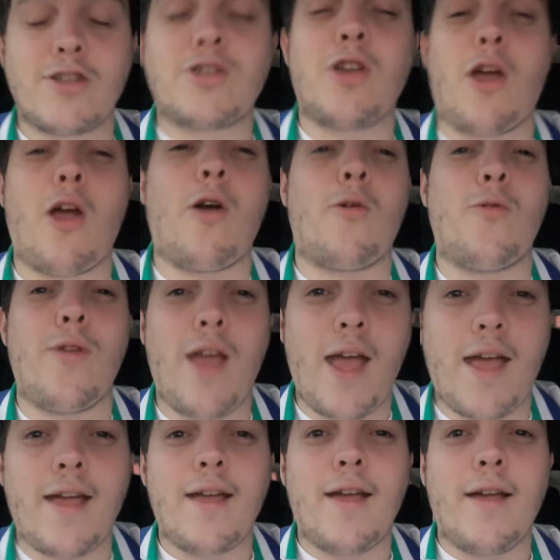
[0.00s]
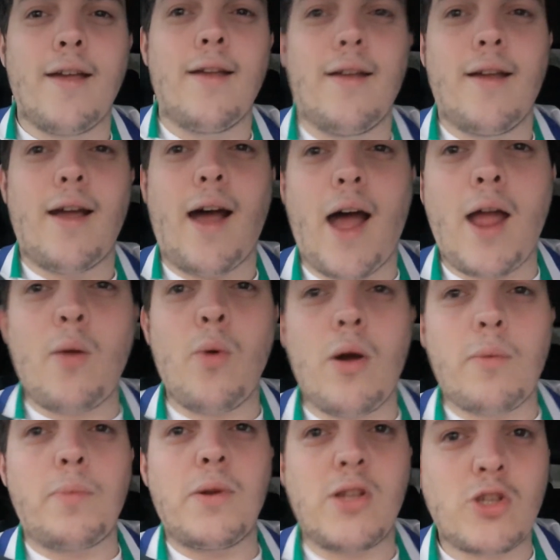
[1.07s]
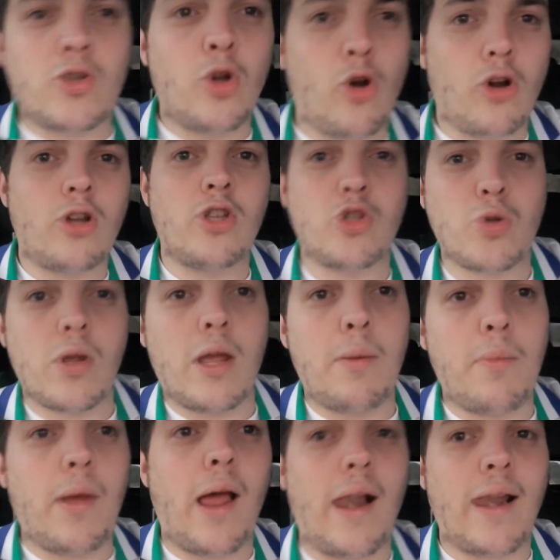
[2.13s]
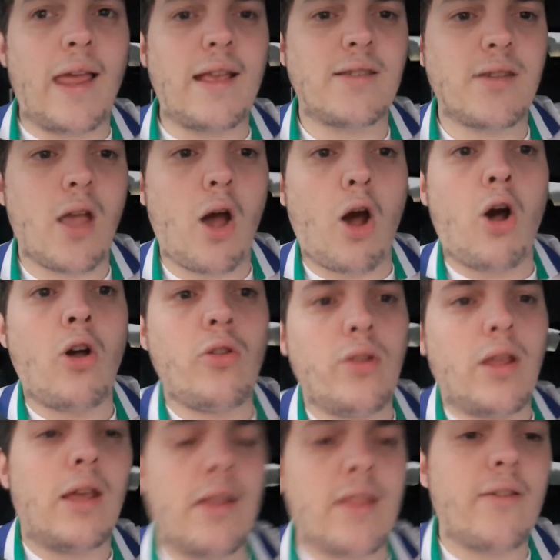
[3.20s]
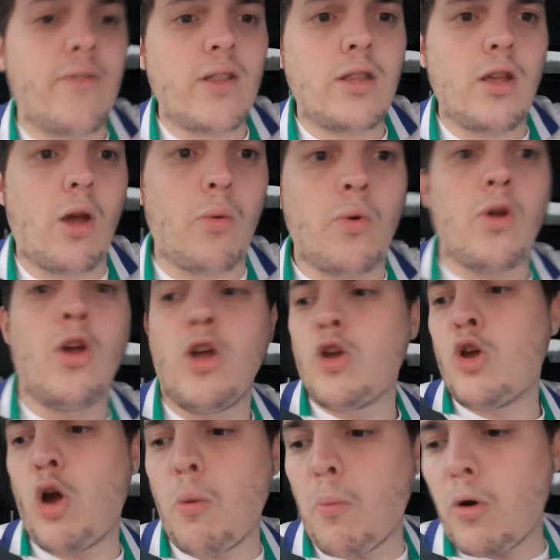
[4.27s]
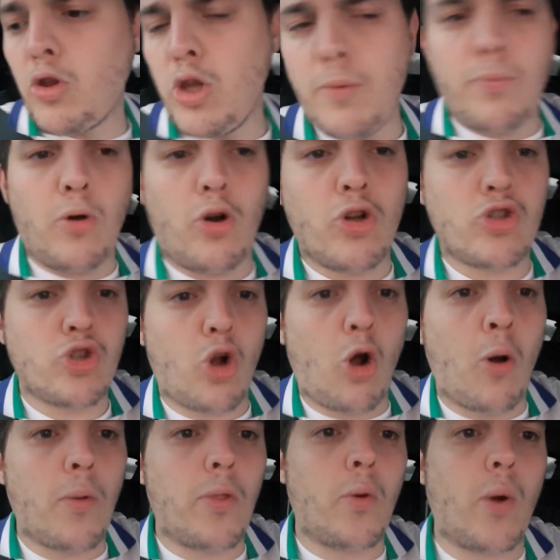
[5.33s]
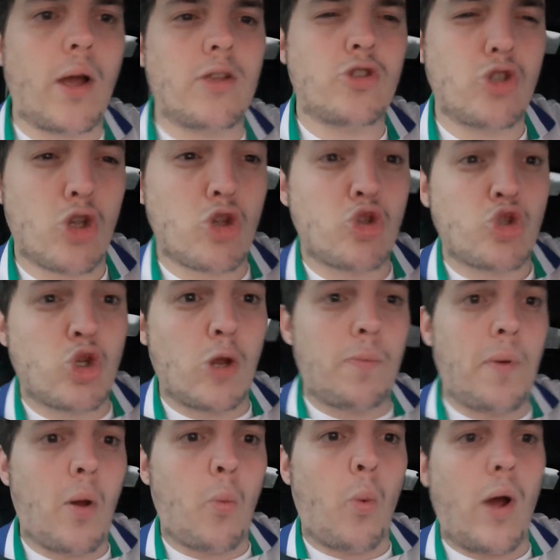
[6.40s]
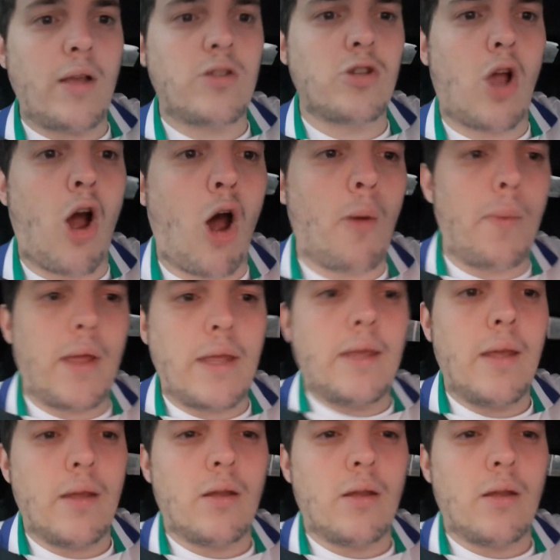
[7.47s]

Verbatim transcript: So yeah, I will be talking to him later on in the video. Come on you boys, all the way to the Super White Army.